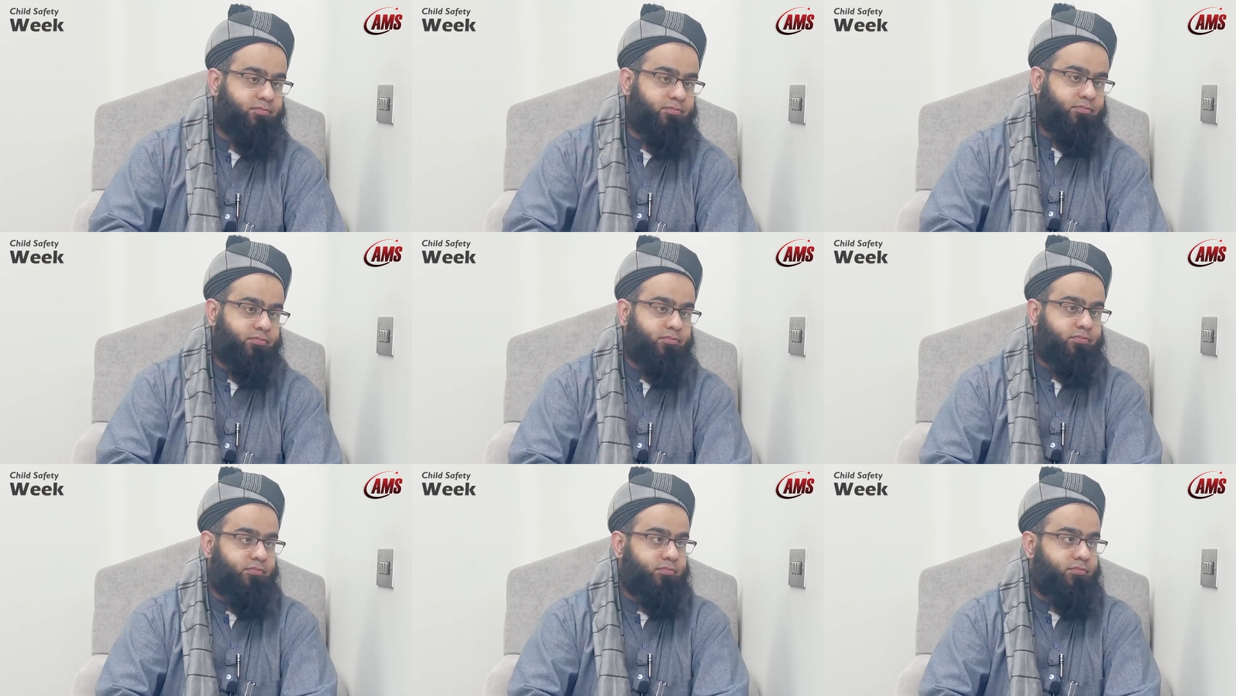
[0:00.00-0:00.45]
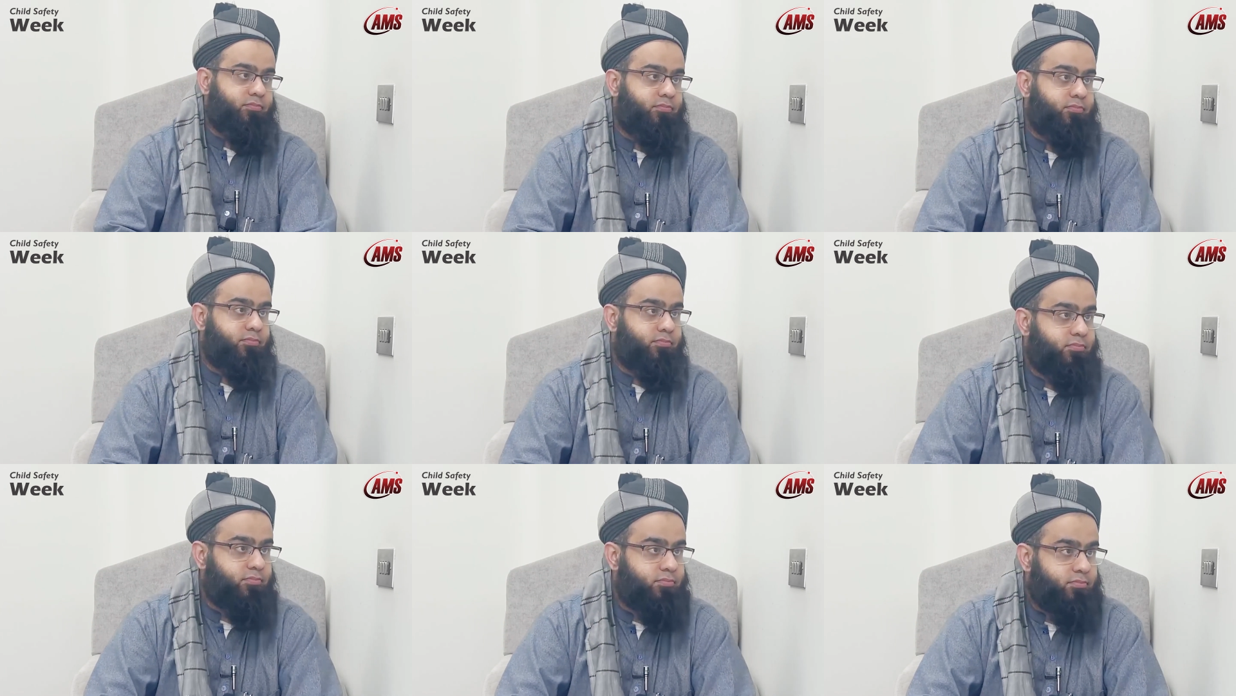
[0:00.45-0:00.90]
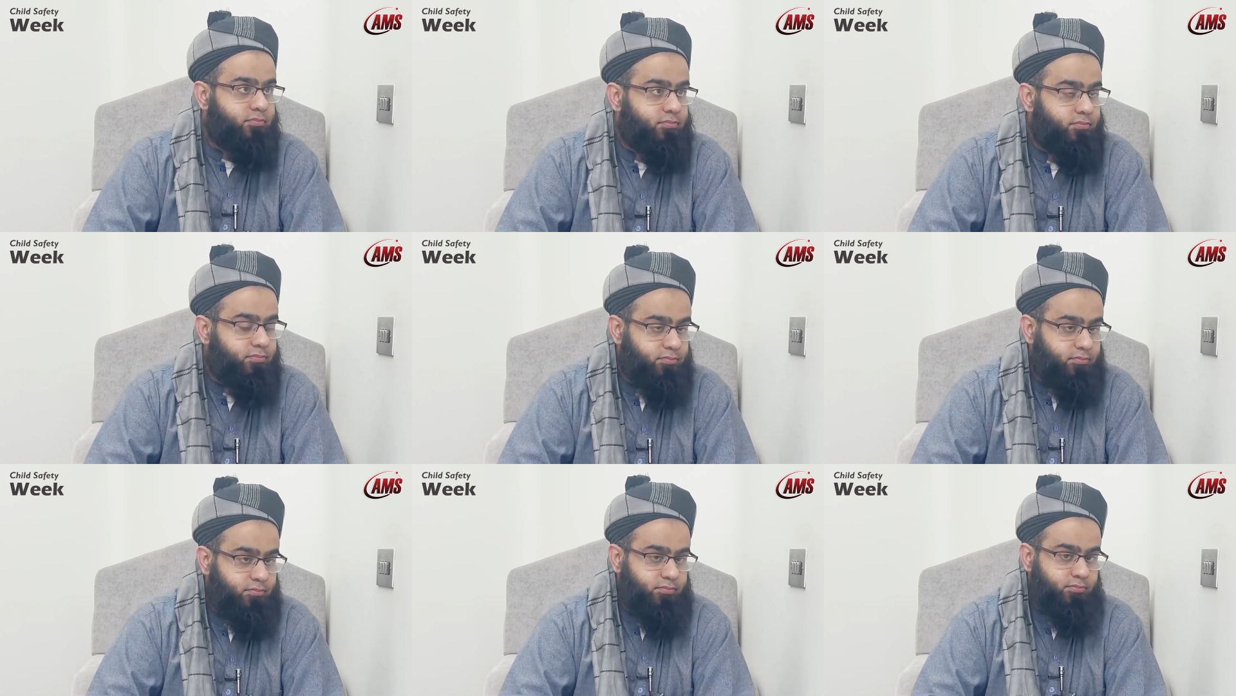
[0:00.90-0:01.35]

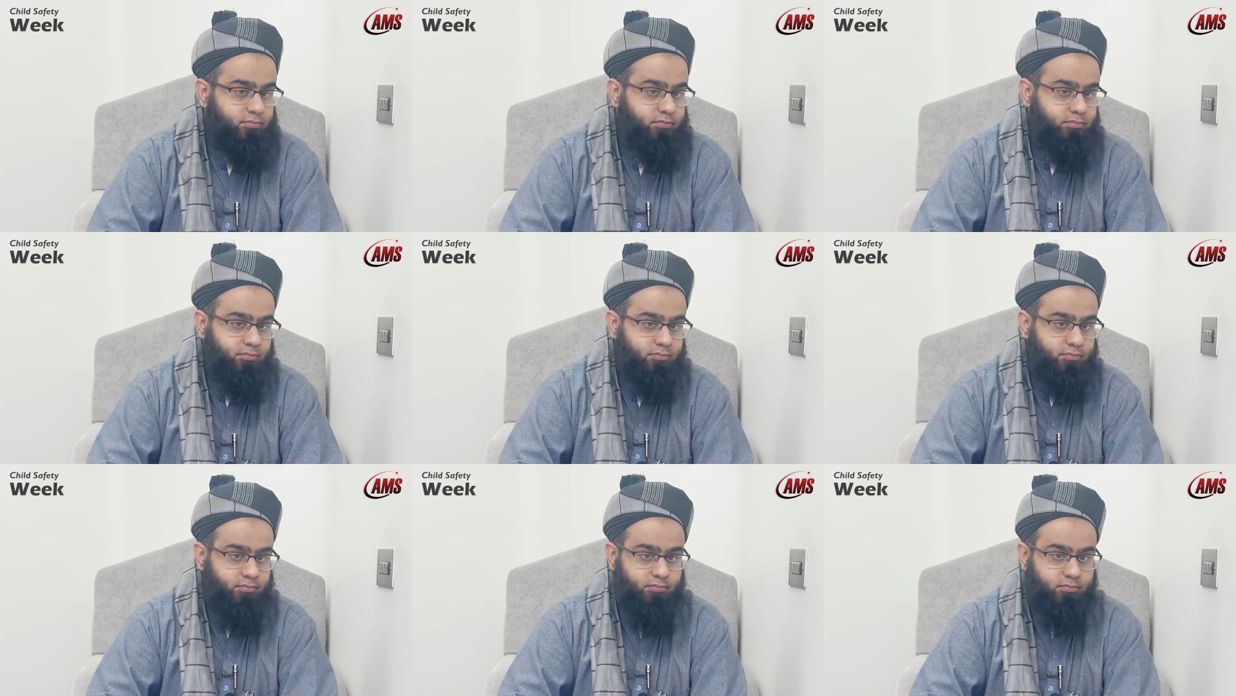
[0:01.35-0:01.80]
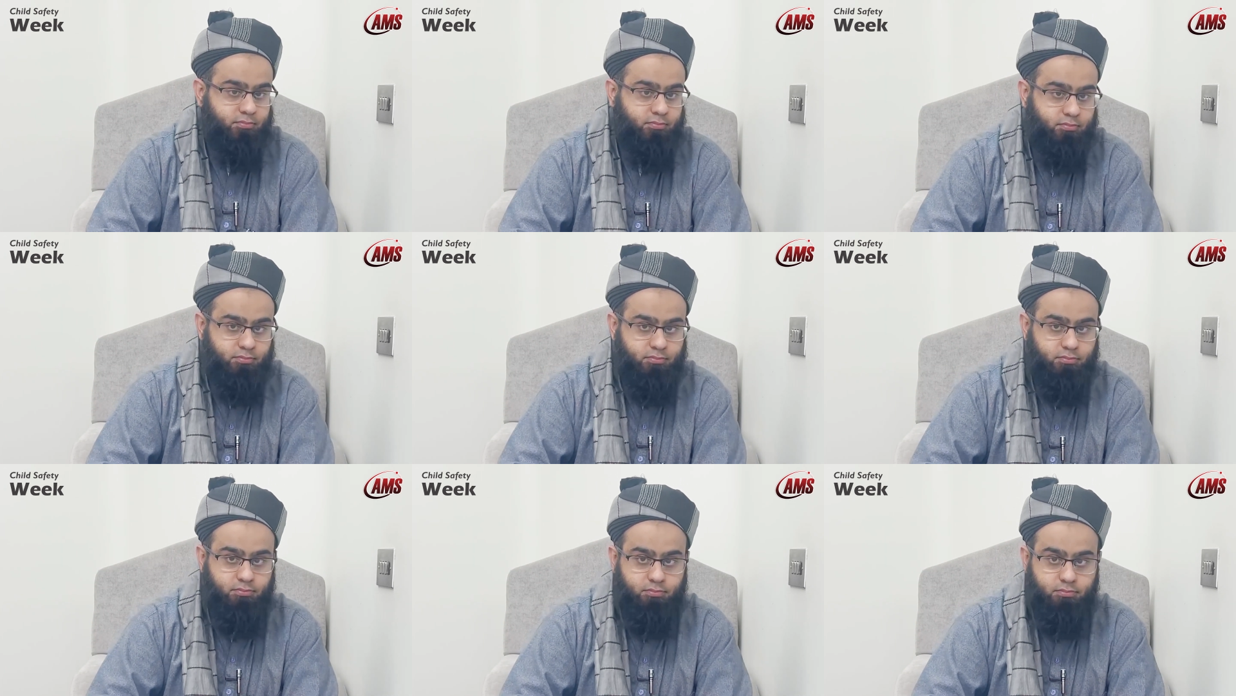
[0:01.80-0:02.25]
Nothing is said.